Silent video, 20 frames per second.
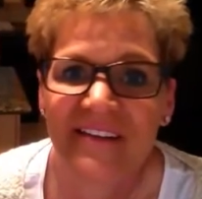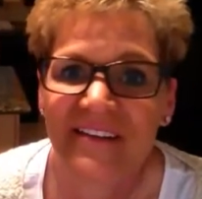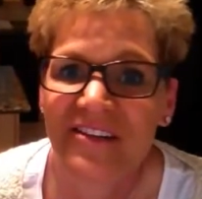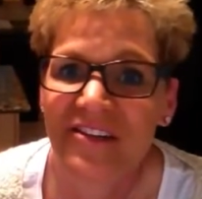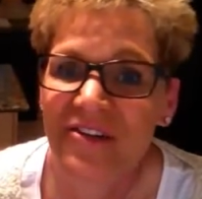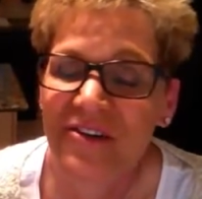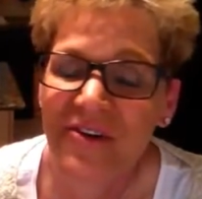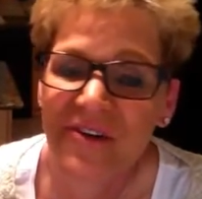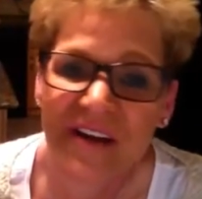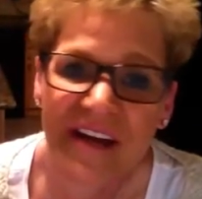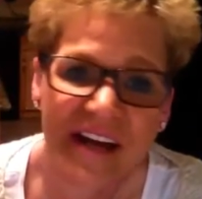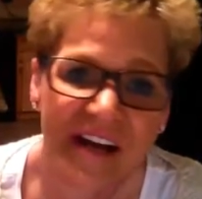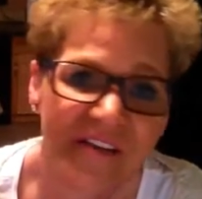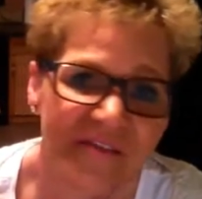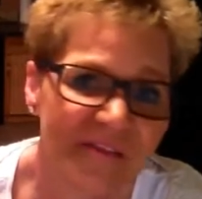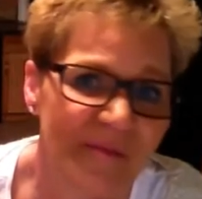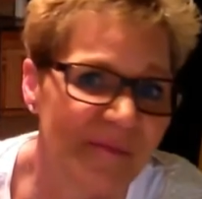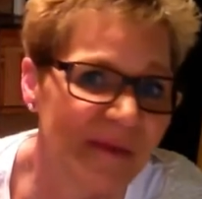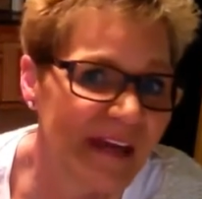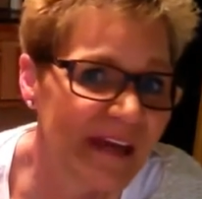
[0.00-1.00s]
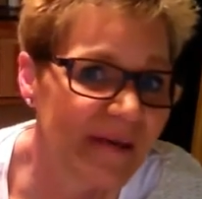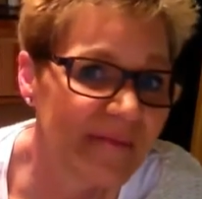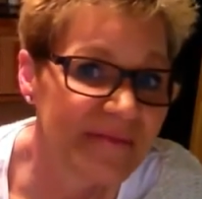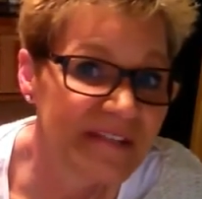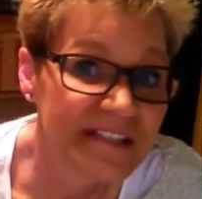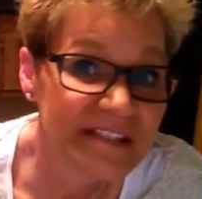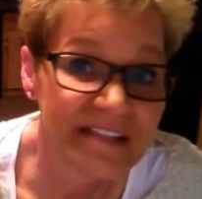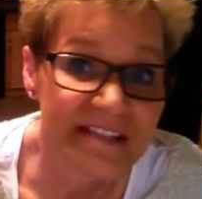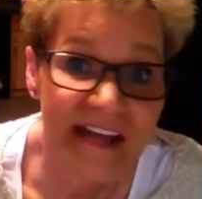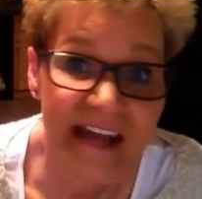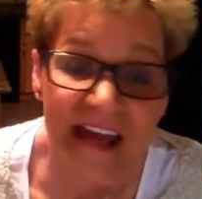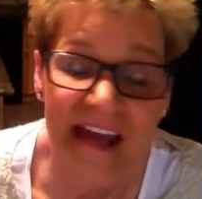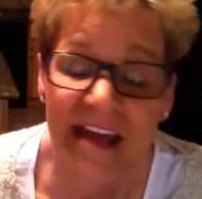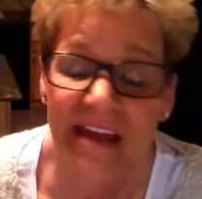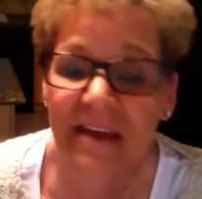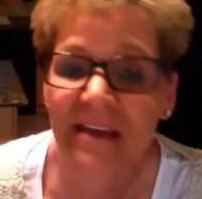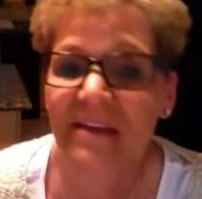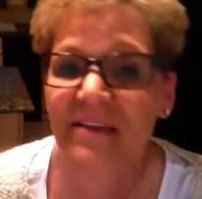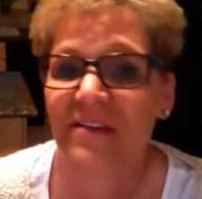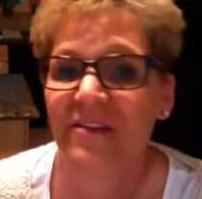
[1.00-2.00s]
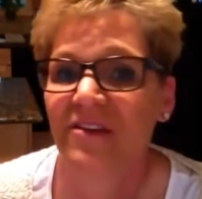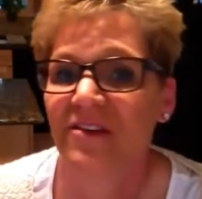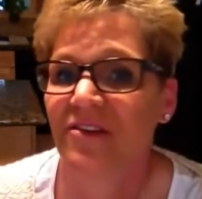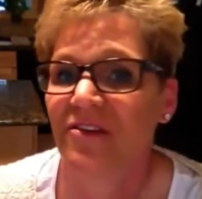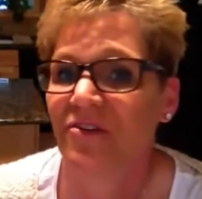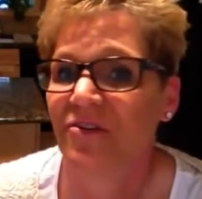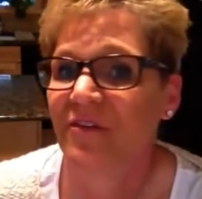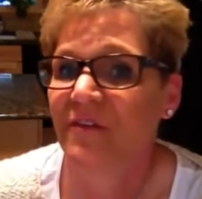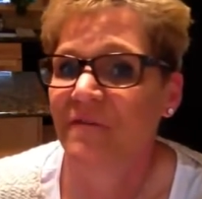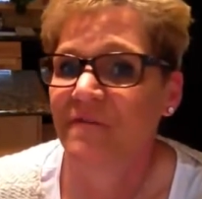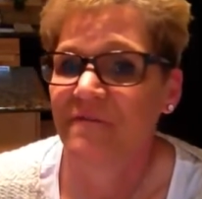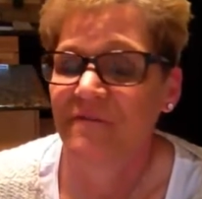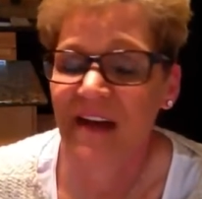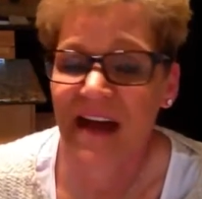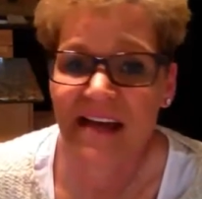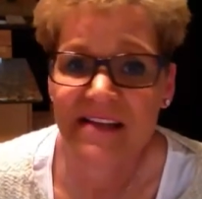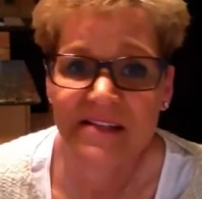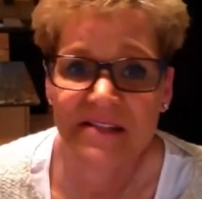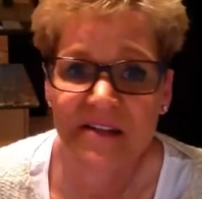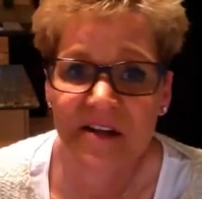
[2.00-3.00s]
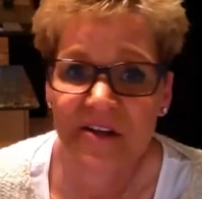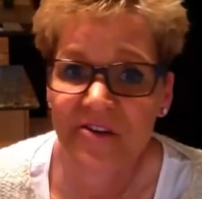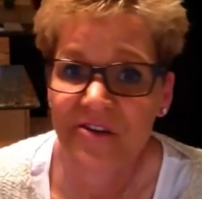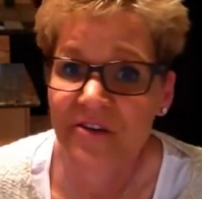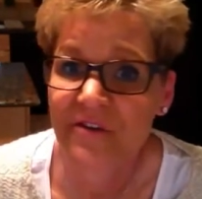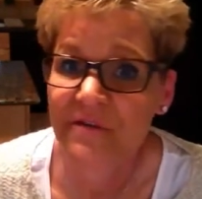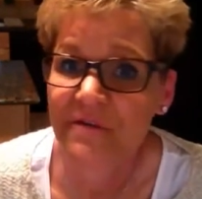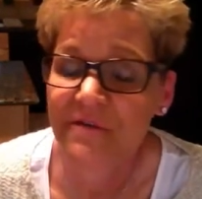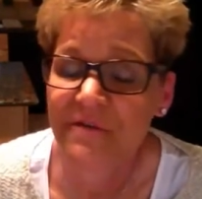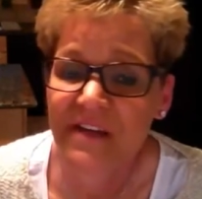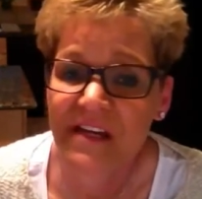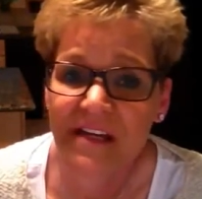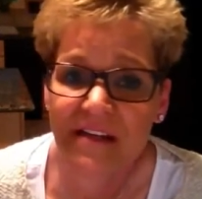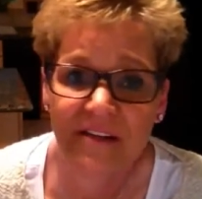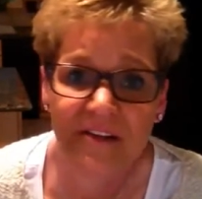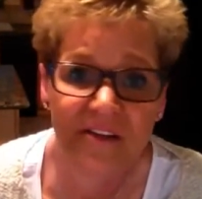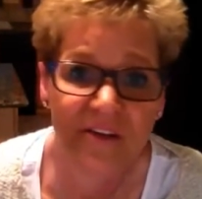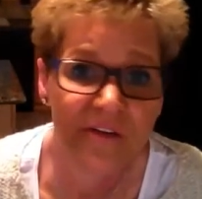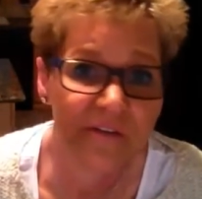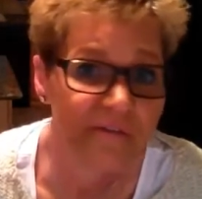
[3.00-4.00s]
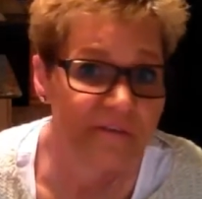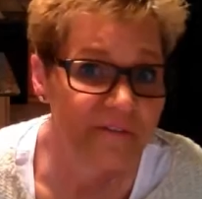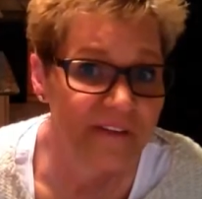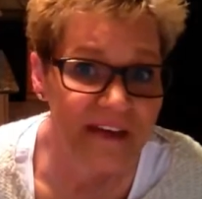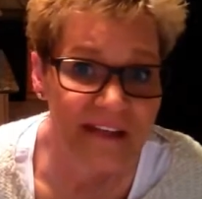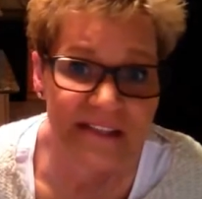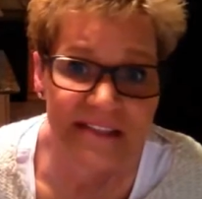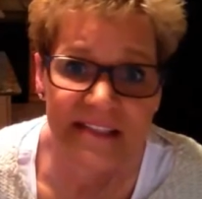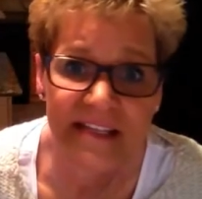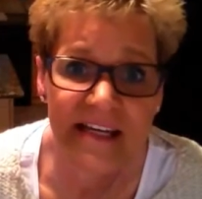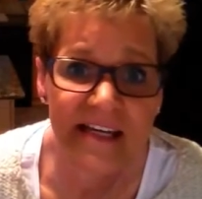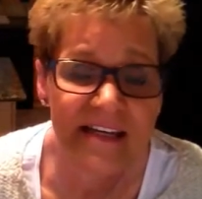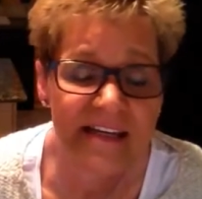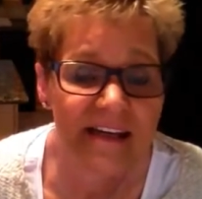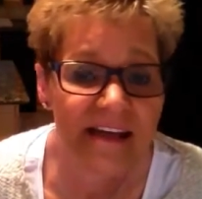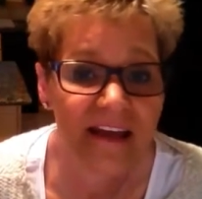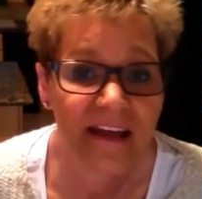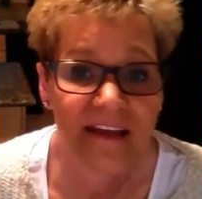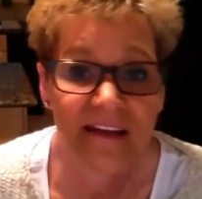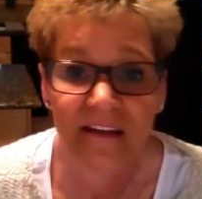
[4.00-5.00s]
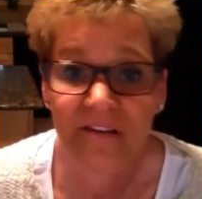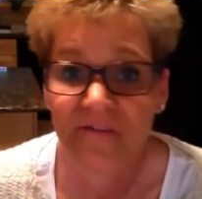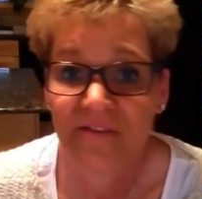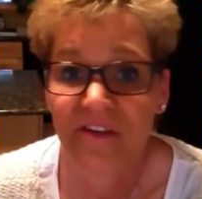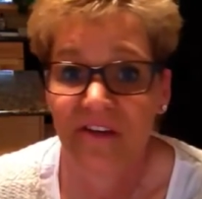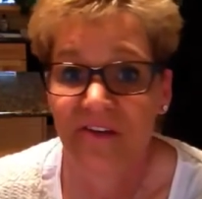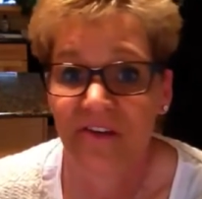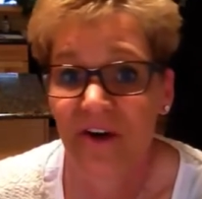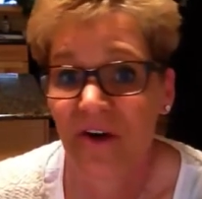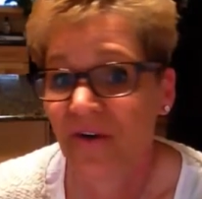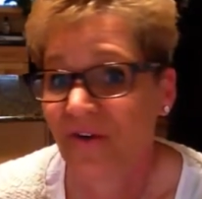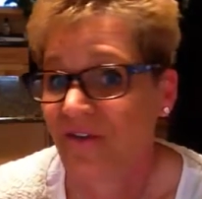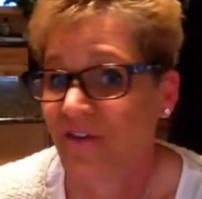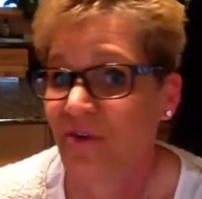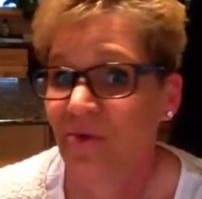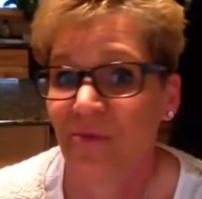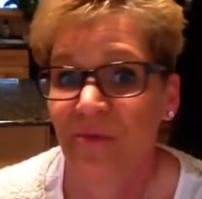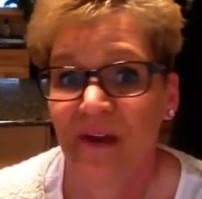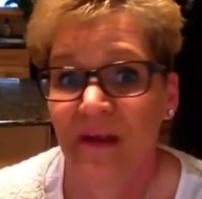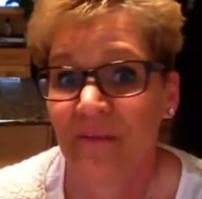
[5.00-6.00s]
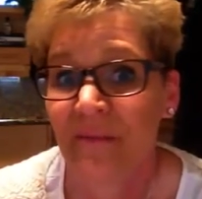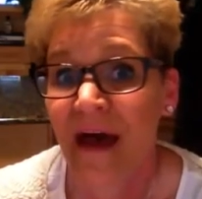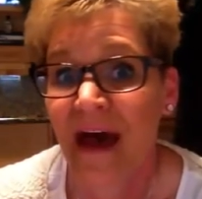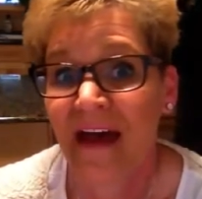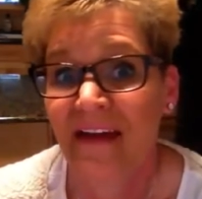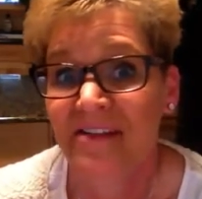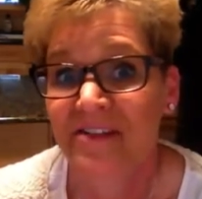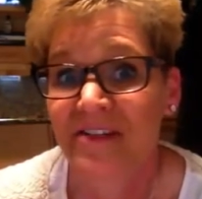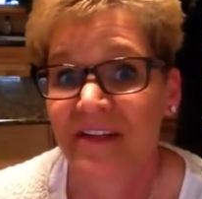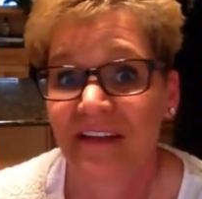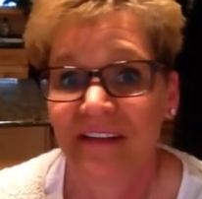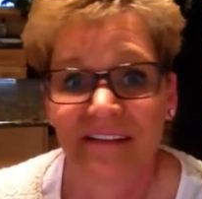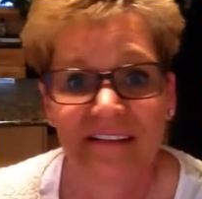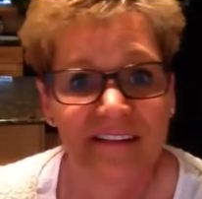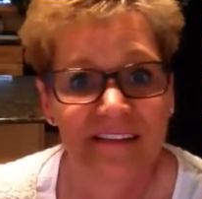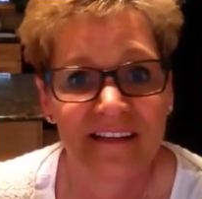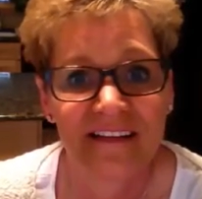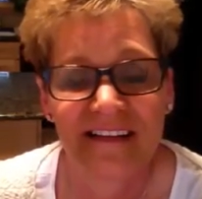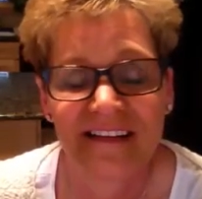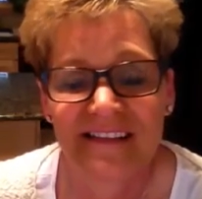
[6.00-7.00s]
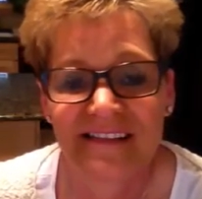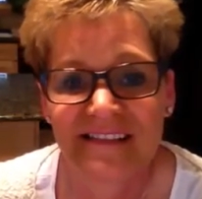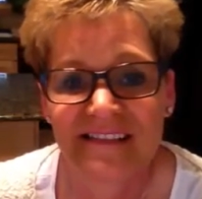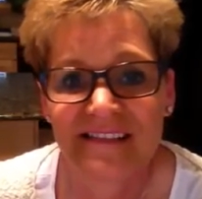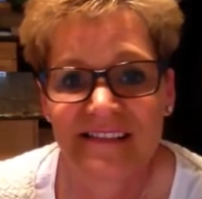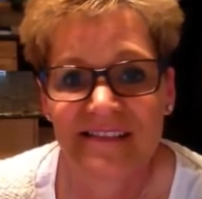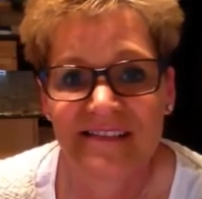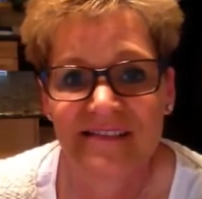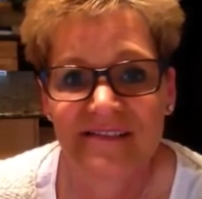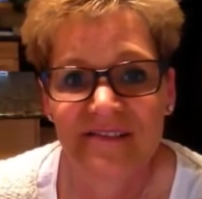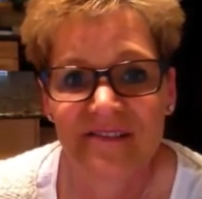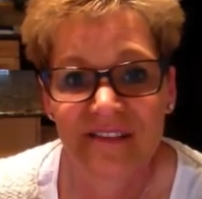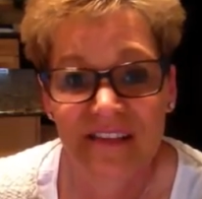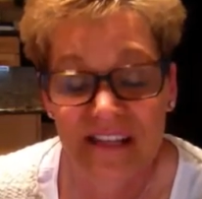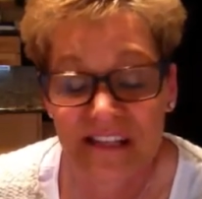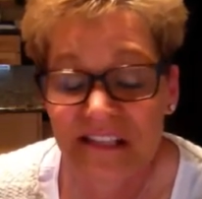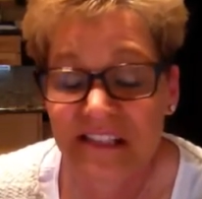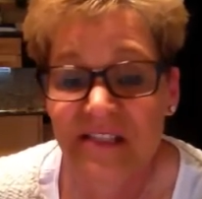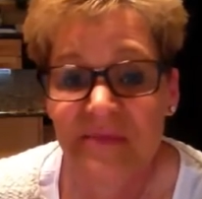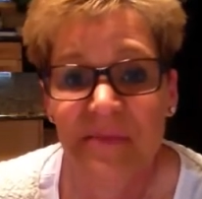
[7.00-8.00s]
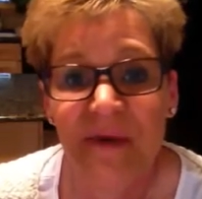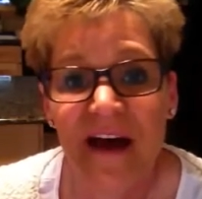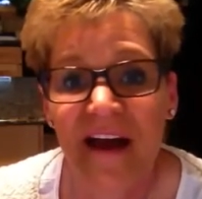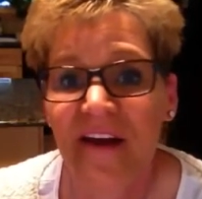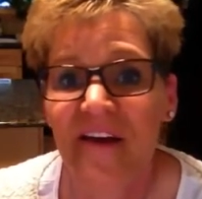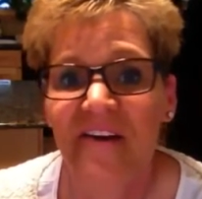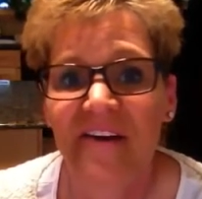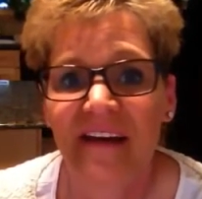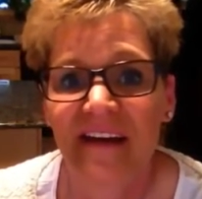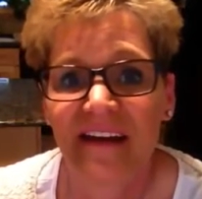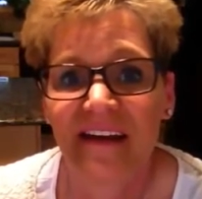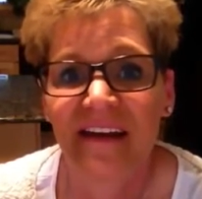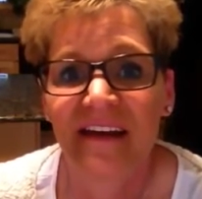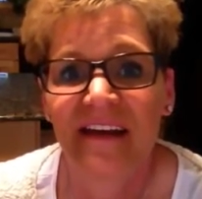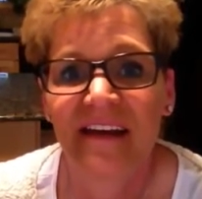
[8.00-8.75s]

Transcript: You don't care if you make a mistake. You're fast on your feet. You fix it, and if you don't, you rebatch it. It's inspiring.